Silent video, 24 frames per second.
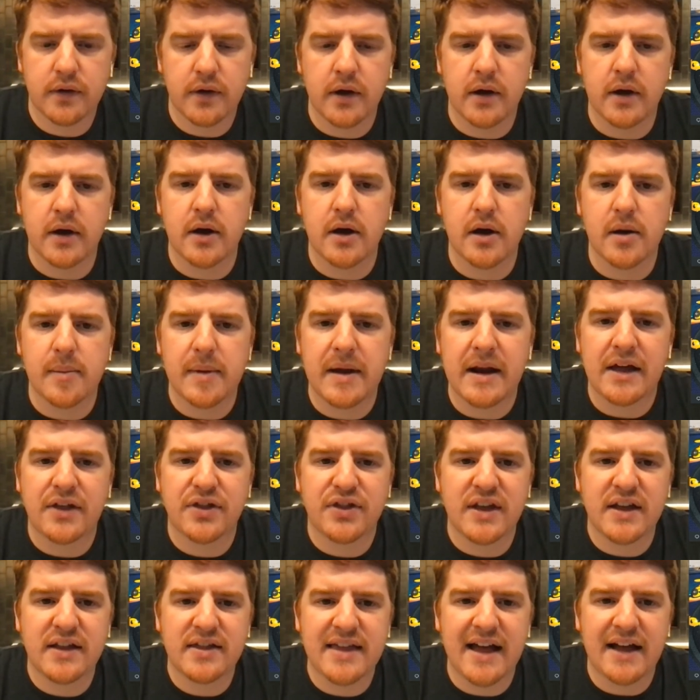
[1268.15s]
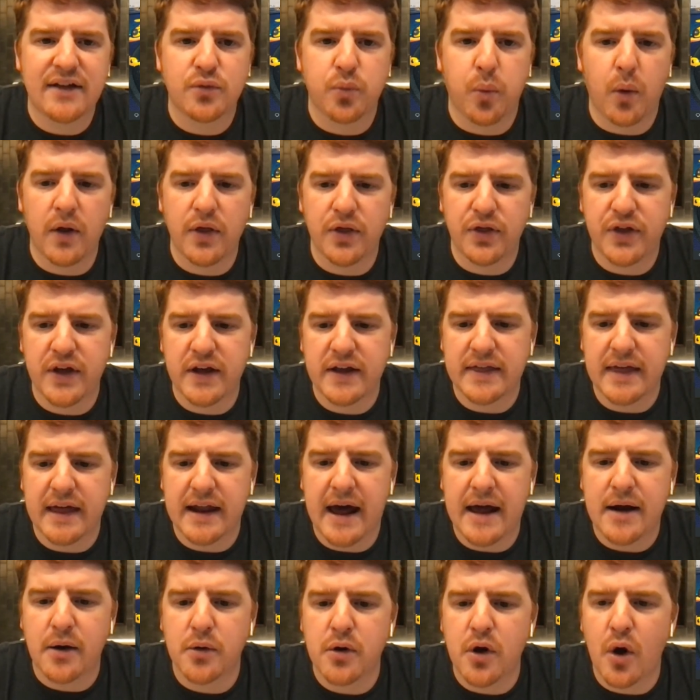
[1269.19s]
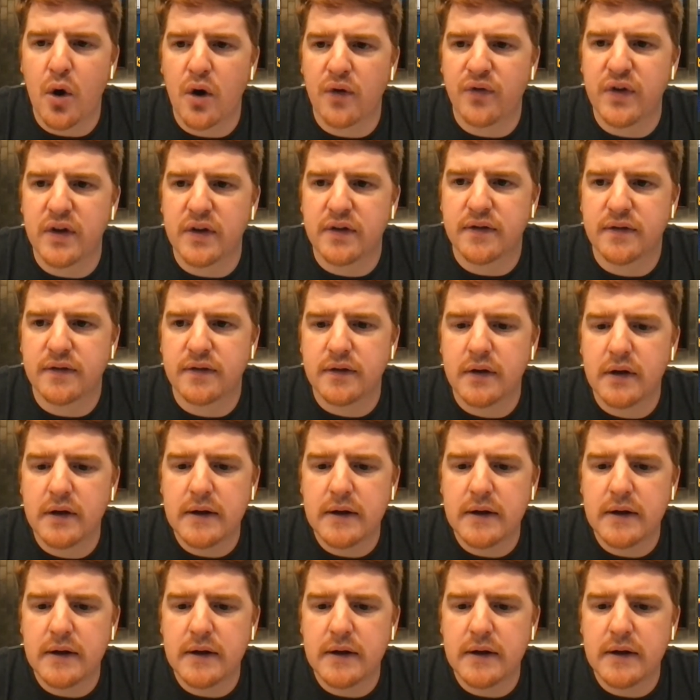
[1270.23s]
And I think that's one thing that I don't know if it's,